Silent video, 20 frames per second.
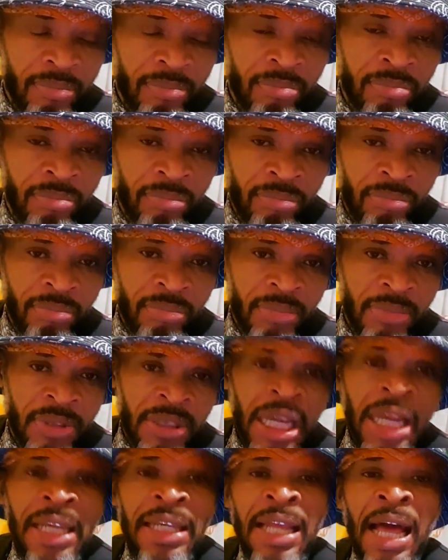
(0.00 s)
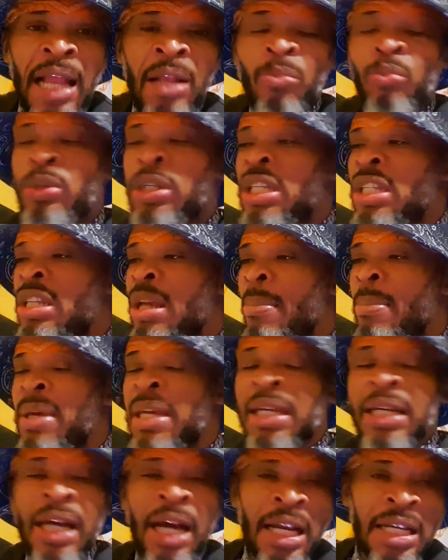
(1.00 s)
Hmm? Not that we
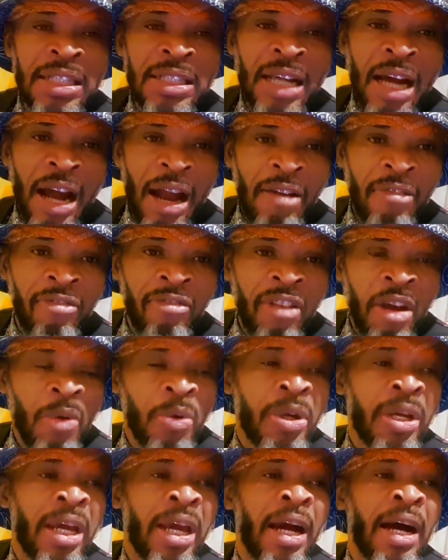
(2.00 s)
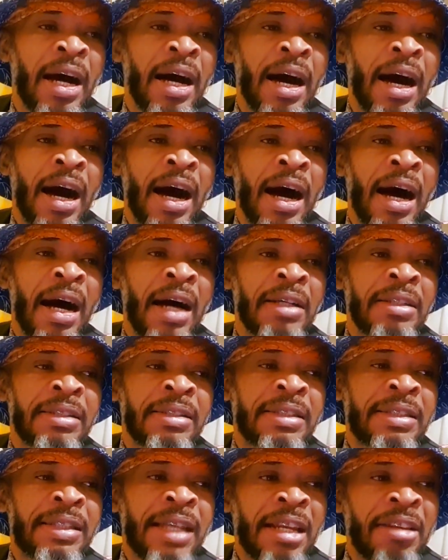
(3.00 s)
Jamaicans are very
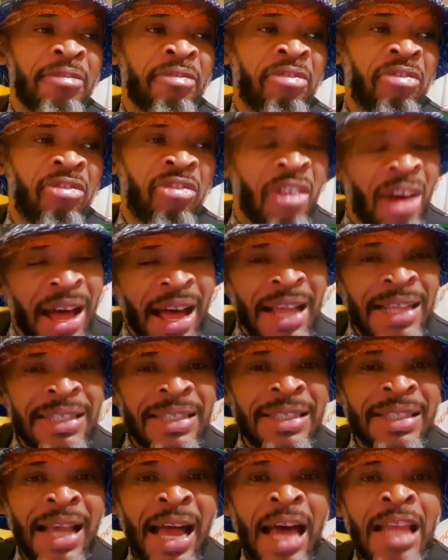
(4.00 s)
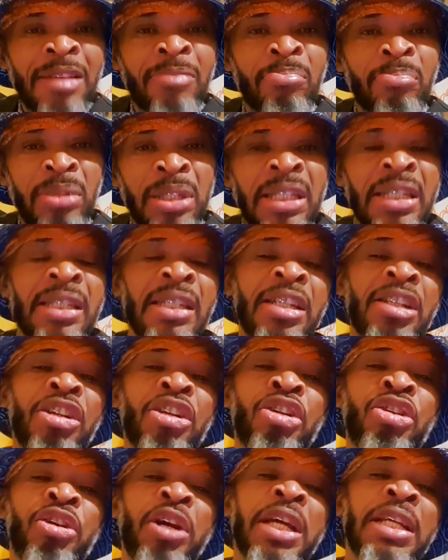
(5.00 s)
steadfast at being the
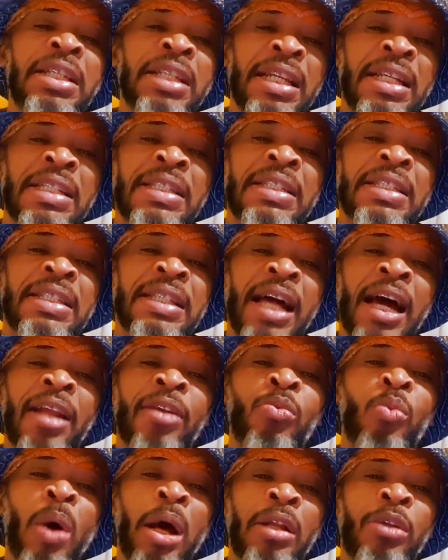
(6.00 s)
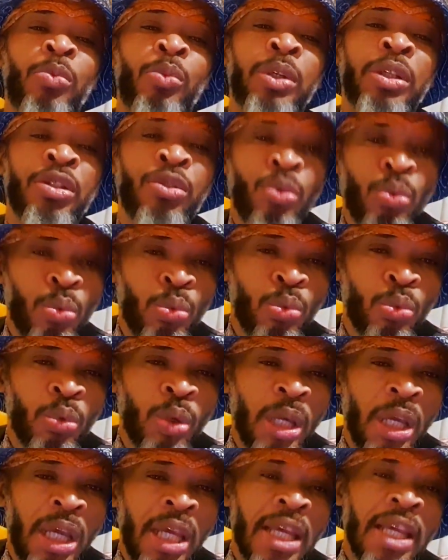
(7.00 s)
greatest at what we do.
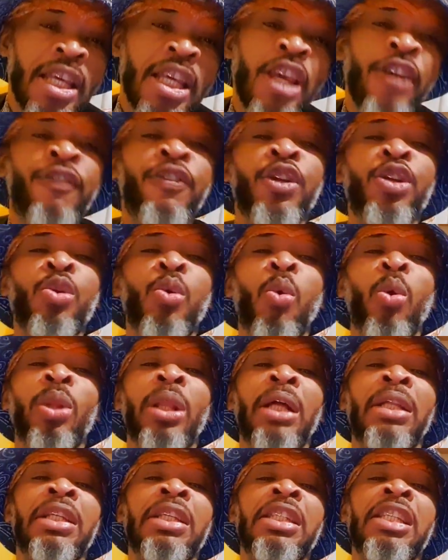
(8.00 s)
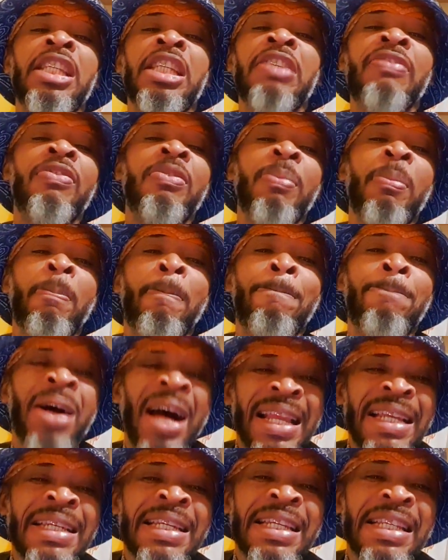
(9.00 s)
If you know that it's even
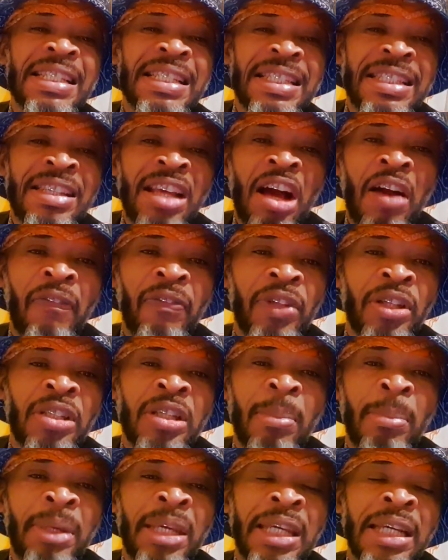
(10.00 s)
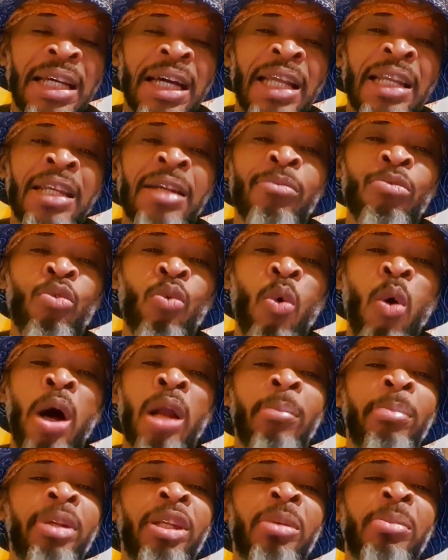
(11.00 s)
badness, you have the Jamaican them
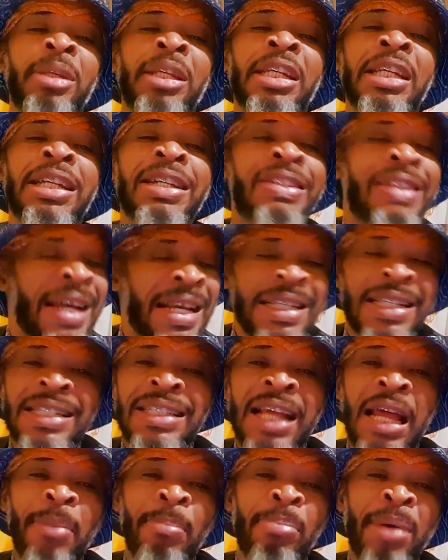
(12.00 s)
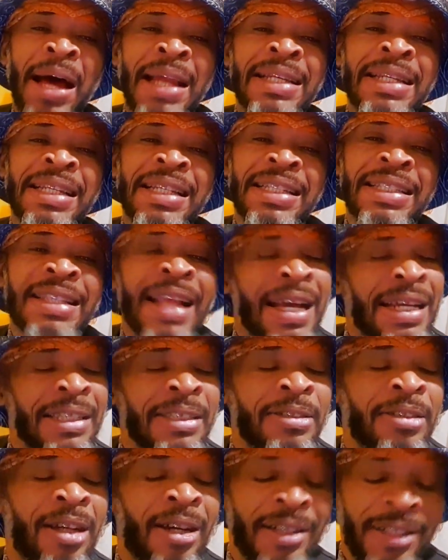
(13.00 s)
want to be greatest at badness.
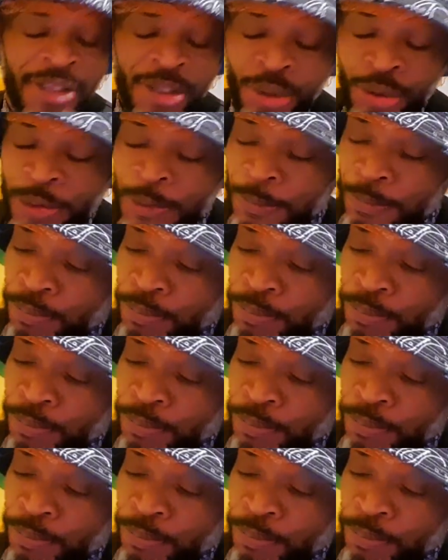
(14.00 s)
That talk is you.